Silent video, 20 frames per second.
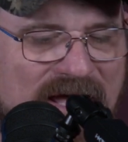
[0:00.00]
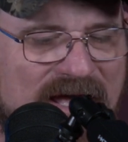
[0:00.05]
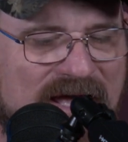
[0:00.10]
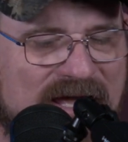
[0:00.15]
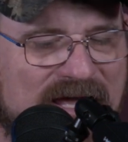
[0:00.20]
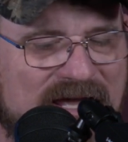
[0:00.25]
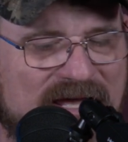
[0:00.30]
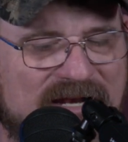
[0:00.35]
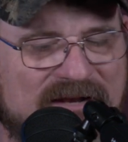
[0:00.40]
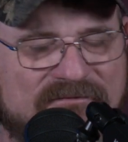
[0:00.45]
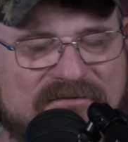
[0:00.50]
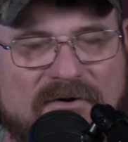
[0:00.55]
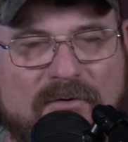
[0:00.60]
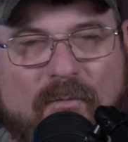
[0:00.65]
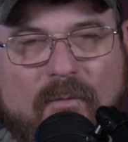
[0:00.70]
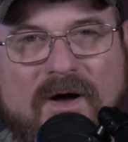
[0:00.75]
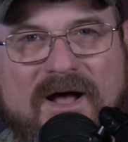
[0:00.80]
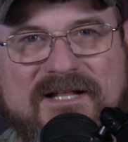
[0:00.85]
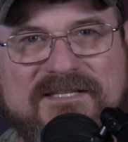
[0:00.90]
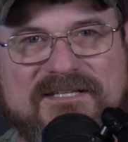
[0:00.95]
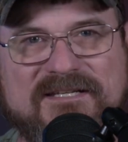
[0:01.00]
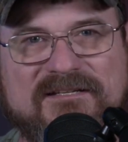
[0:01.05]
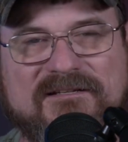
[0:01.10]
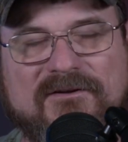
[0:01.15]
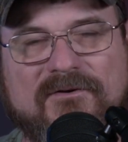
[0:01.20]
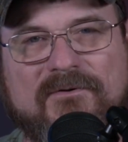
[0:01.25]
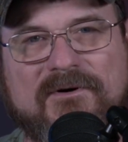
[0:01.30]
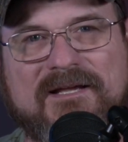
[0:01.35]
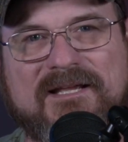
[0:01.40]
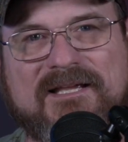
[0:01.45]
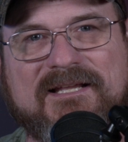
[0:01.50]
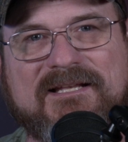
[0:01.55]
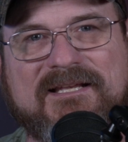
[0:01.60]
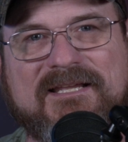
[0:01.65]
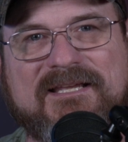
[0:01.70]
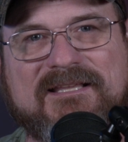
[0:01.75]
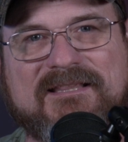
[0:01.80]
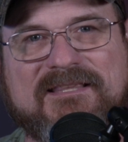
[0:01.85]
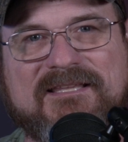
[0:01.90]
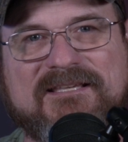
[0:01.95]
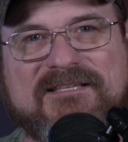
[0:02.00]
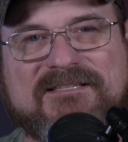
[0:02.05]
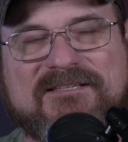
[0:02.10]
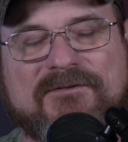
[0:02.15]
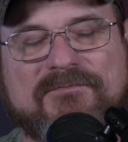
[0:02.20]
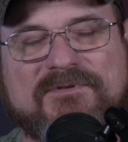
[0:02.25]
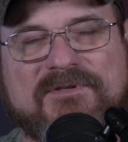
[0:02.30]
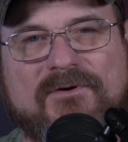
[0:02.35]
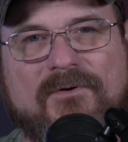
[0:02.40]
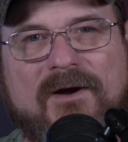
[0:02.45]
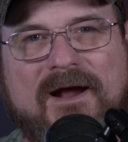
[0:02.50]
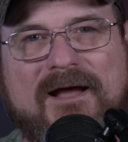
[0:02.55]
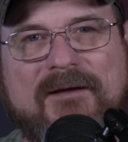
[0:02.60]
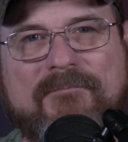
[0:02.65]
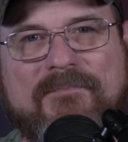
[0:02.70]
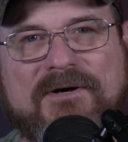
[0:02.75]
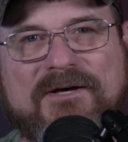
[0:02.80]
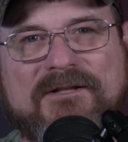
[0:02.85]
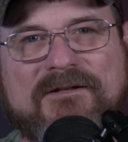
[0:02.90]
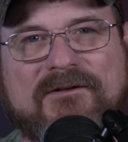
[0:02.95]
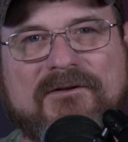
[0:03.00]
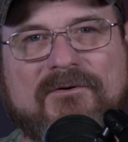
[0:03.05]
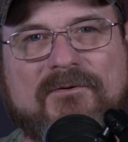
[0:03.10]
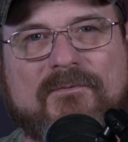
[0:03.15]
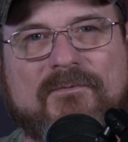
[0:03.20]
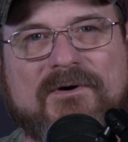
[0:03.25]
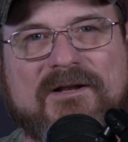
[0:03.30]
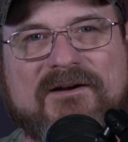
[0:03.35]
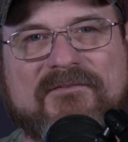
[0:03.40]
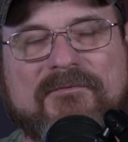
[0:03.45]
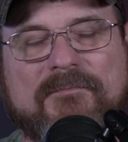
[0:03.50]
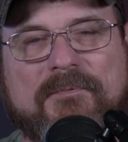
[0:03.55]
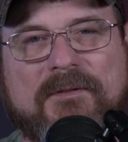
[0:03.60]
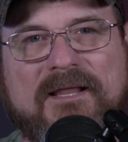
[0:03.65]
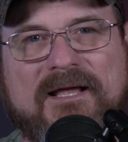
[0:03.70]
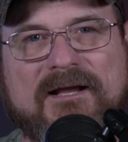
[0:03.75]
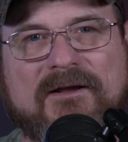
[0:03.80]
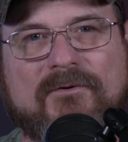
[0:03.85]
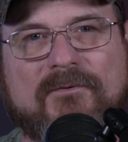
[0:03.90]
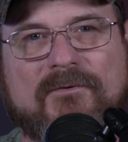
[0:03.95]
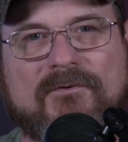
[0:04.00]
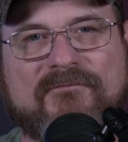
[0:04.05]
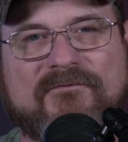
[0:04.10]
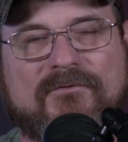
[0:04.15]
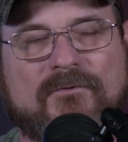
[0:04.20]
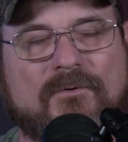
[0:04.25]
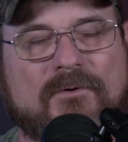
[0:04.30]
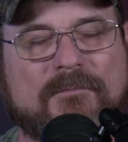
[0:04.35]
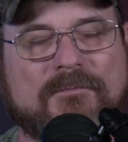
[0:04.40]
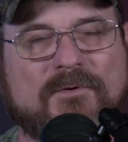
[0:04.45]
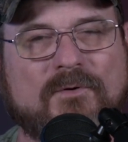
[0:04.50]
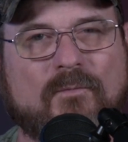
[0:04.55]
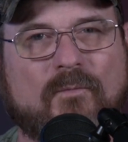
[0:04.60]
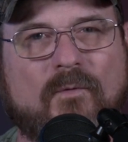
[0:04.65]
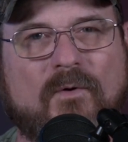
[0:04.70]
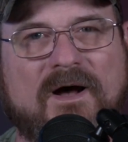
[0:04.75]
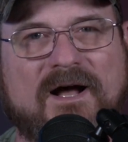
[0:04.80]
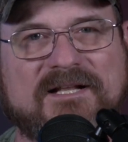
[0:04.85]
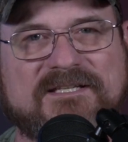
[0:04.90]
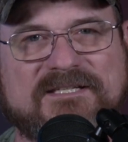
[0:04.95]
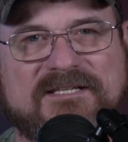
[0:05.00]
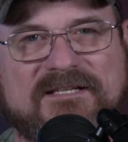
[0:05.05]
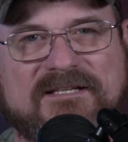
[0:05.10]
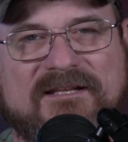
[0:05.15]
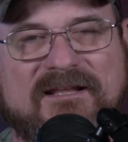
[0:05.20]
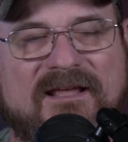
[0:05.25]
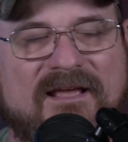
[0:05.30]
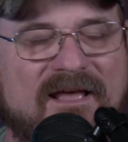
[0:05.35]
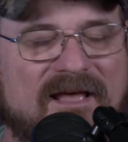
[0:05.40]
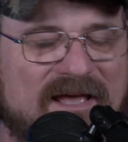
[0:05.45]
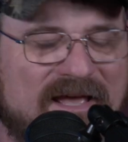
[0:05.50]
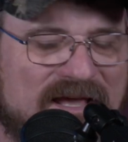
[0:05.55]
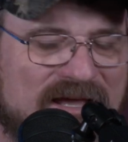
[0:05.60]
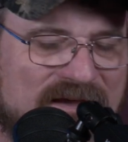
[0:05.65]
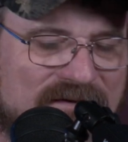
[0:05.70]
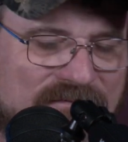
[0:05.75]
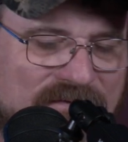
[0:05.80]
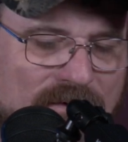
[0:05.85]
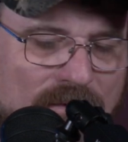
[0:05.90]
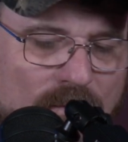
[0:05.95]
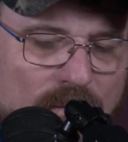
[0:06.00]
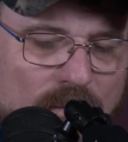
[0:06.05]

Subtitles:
And if you're watching, go ahead and hit the subscribe button on whatever platform you're watching. If you're